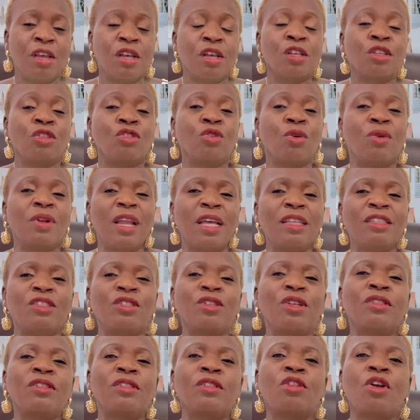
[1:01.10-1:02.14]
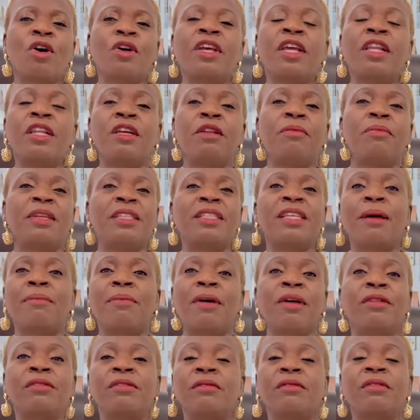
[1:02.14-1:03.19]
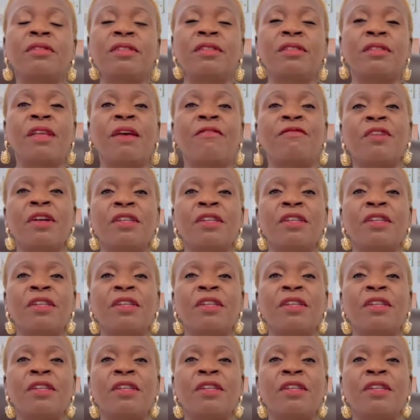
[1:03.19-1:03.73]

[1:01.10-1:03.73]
So let's just talk a little bit about several